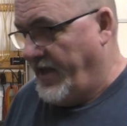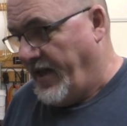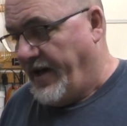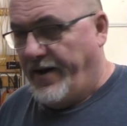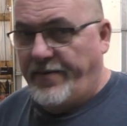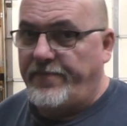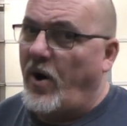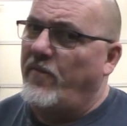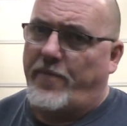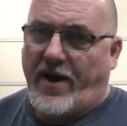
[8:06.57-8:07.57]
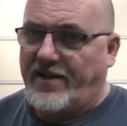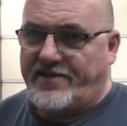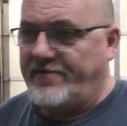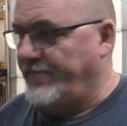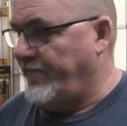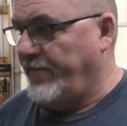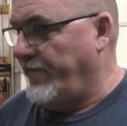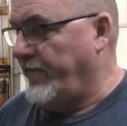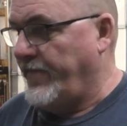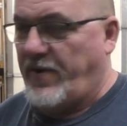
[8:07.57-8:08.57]
overpriced.
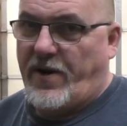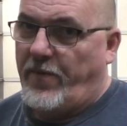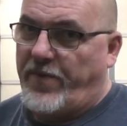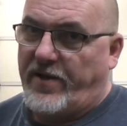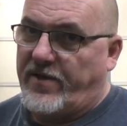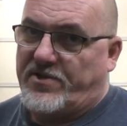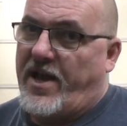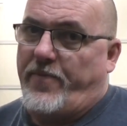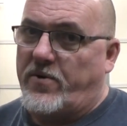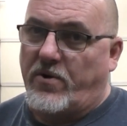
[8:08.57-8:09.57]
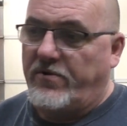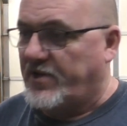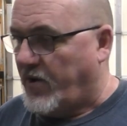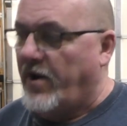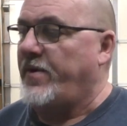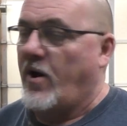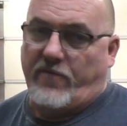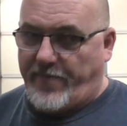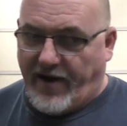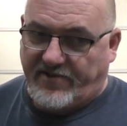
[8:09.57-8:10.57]
You know, the Snap-on tools are going to be
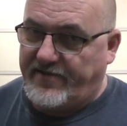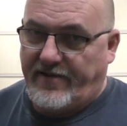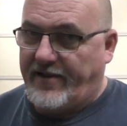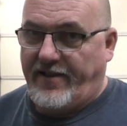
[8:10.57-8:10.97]
overpriced.